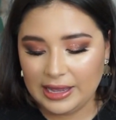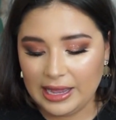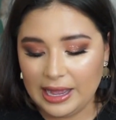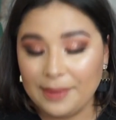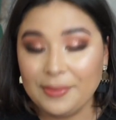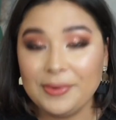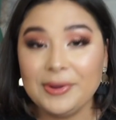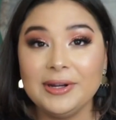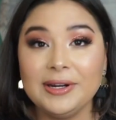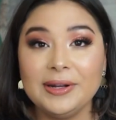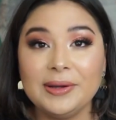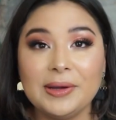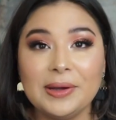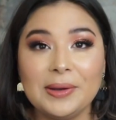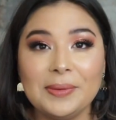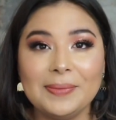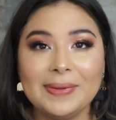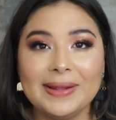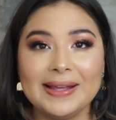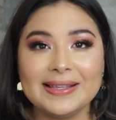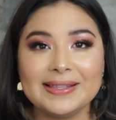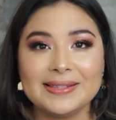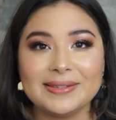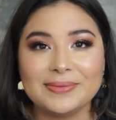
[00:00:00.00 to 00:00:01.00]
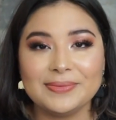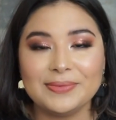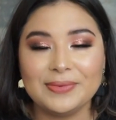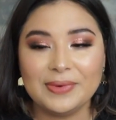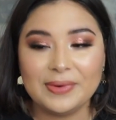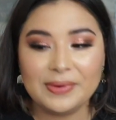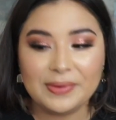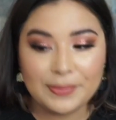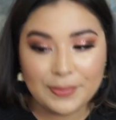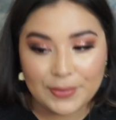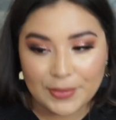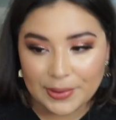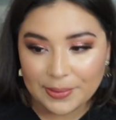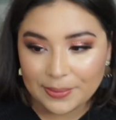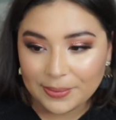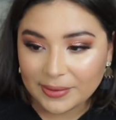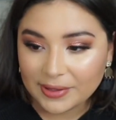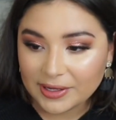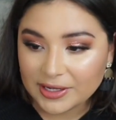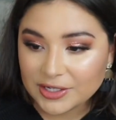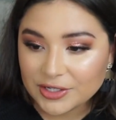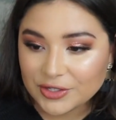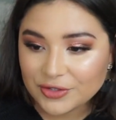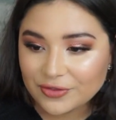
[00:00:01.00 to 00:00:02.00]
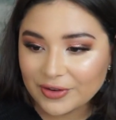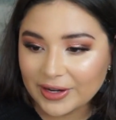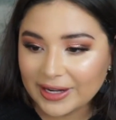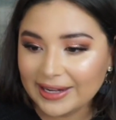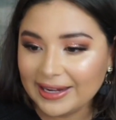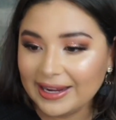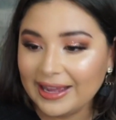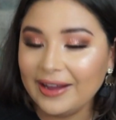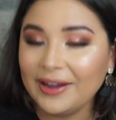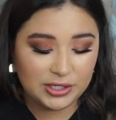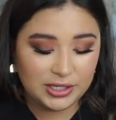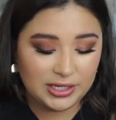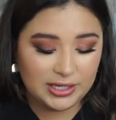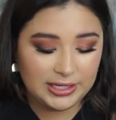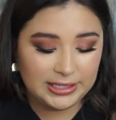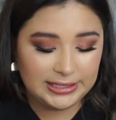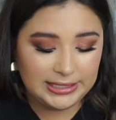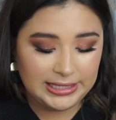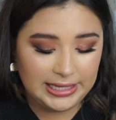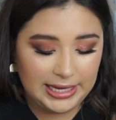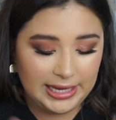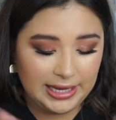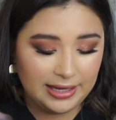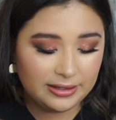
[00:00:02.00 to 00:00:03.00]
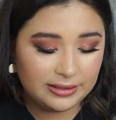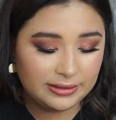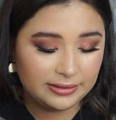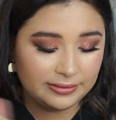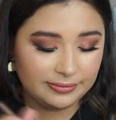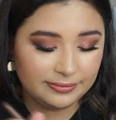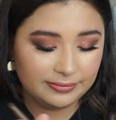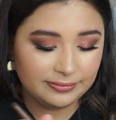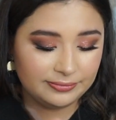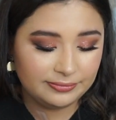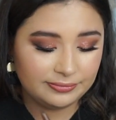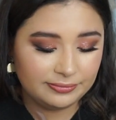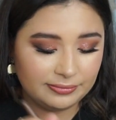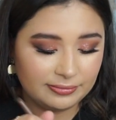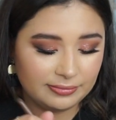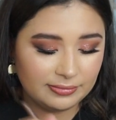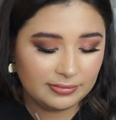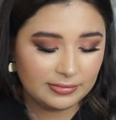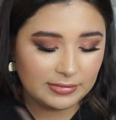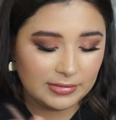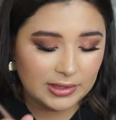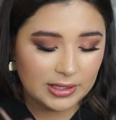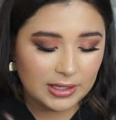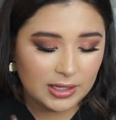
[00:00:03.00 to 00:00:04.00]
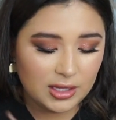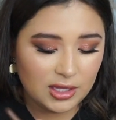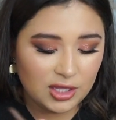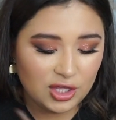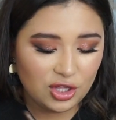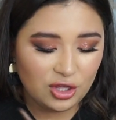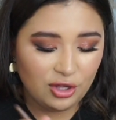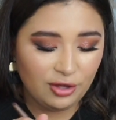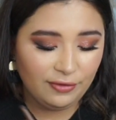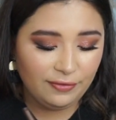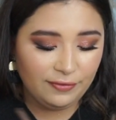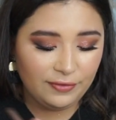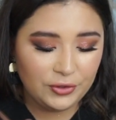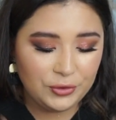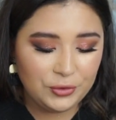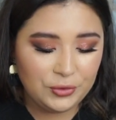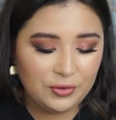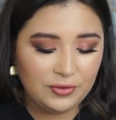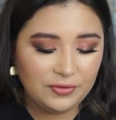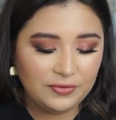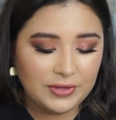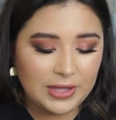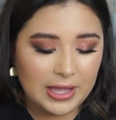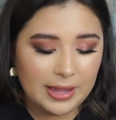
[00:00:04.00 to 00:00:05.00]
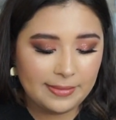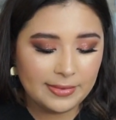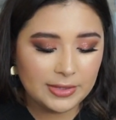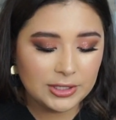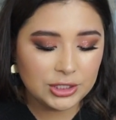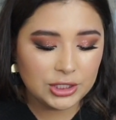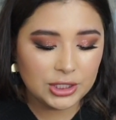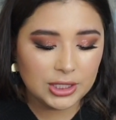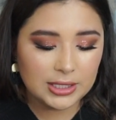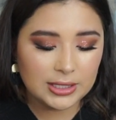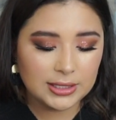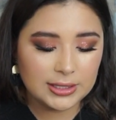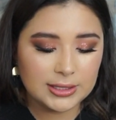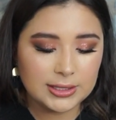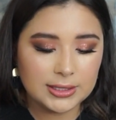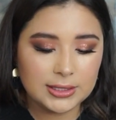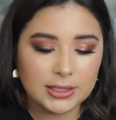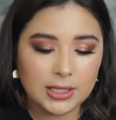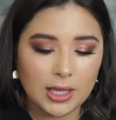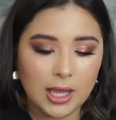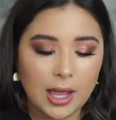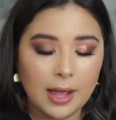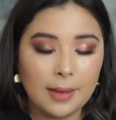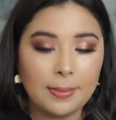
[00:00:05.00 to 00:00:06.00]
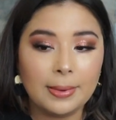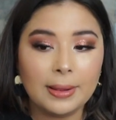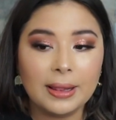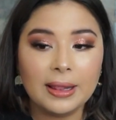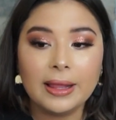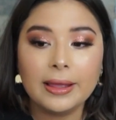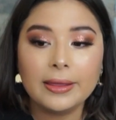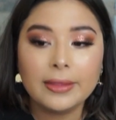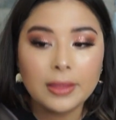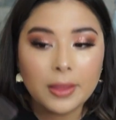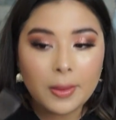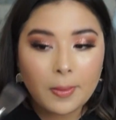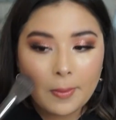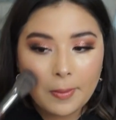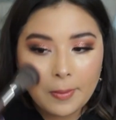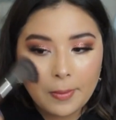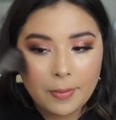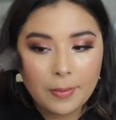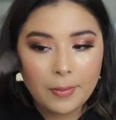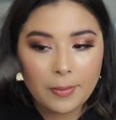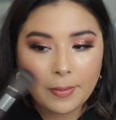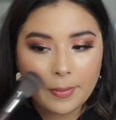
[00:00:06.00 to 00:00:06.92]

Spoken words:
I'm gonna apply some more blush right now. I'm gonna take a few of them and just apply them.